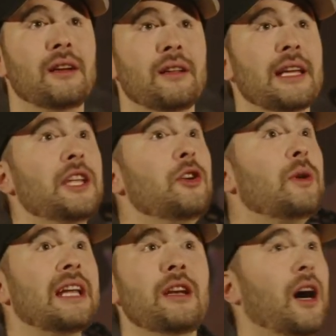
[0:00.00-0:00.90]
That you
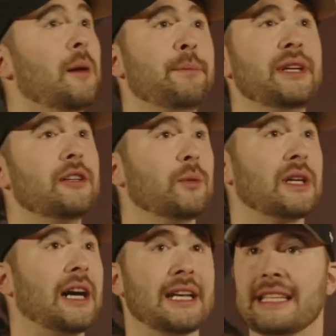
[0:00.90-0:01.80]
cannot build what
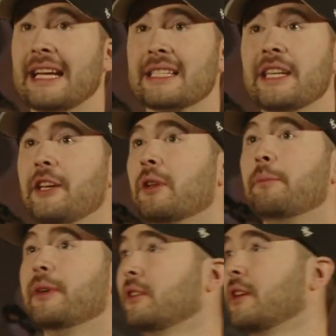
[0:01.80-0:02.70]
God is asking you to build on